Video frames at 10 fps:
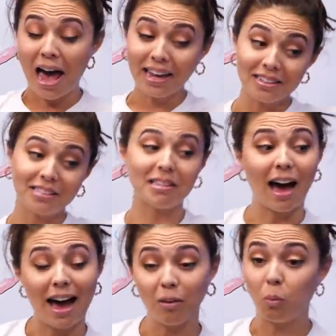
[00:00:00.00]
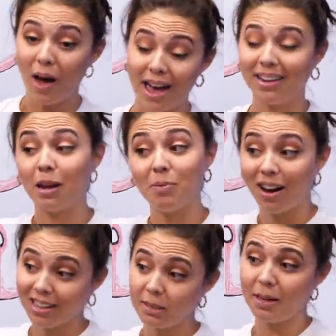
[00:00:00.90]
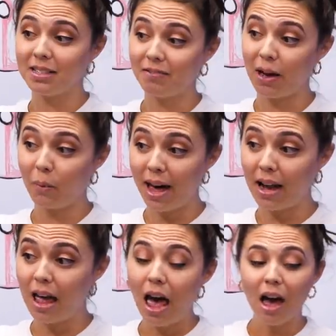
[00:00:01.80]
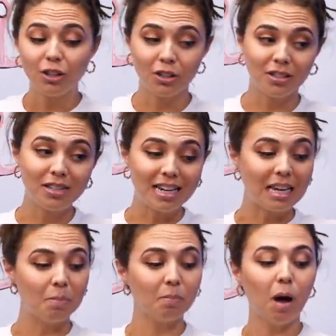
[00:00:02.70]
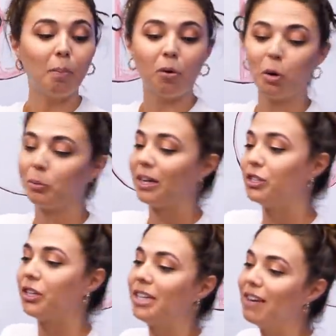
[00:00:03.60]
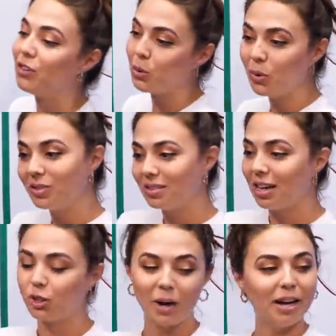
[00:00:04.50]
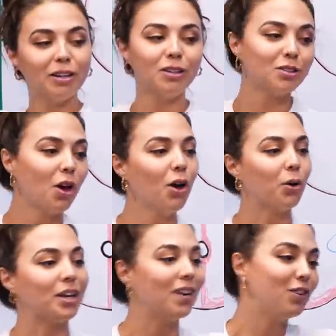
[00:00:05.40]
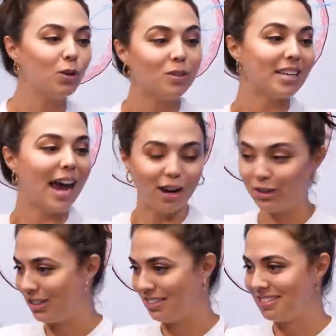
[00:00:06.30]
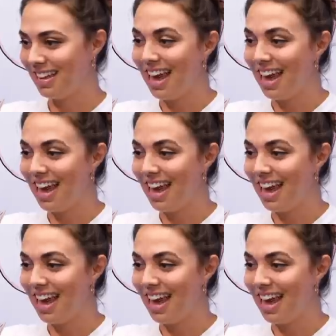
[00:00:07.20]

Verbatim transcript: I can decide when, and I'm not gonna specify when, to deem appropriate to give yous a uh, trainers or give yous an energies.